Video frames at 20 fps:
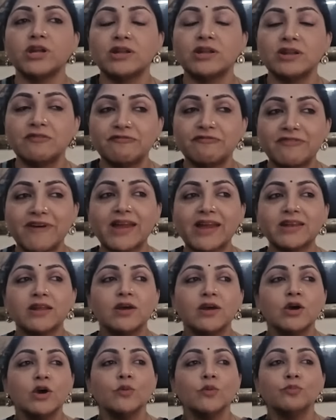It, in
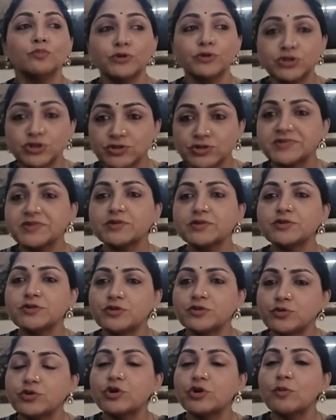fact, pushes you
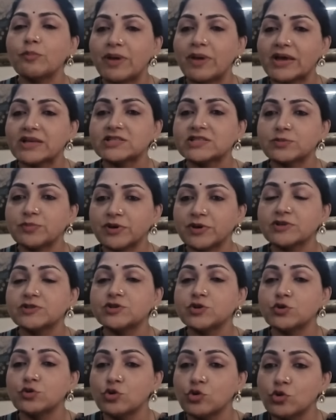to do your best
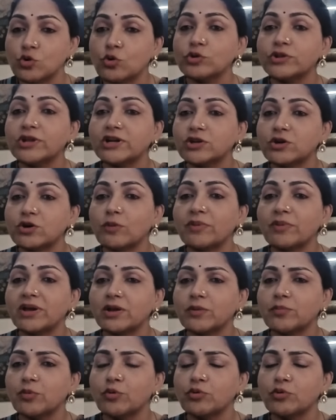because you know that you're being